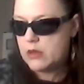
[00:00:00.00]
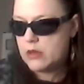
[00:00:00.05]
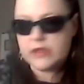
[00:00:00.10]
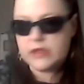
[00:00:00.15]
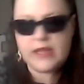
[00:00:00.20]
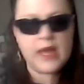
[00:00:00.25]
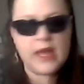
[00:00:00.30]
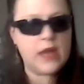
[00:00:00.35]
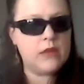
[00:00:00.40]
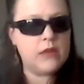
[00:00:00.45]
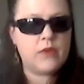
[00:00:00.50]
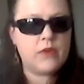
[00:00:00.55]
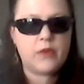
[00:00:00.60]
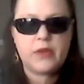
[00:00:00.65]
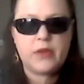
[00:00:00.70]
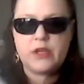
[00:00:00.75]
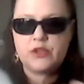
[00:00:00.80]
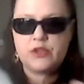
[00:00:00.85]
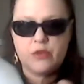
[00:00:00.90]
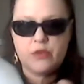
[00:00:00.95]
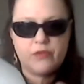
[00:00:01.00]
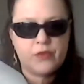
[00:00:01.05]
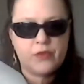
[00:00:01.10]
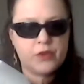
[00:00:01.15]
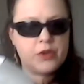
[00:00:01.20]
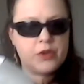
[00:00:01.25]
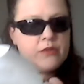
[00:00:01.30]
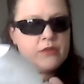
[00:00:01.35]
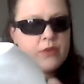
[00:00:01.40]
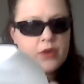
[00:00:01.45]
again, very
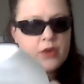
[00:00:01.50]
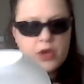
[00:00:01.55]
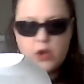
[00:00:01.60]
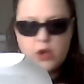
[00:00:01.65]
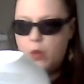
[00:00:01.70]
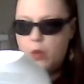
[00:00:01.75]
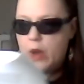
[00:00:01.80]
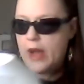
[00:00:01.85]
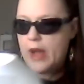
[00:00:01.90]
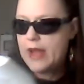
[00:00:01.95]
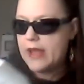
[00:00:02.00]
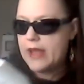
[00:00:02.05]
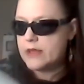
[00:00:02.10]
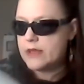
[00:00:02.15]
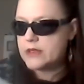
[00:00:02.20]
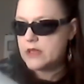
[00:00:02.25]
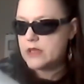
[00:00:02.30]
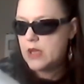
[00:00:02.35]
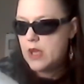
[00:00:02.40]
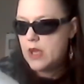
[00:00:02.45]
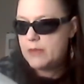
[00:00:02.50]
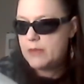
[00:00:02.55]
introverted, very quiet,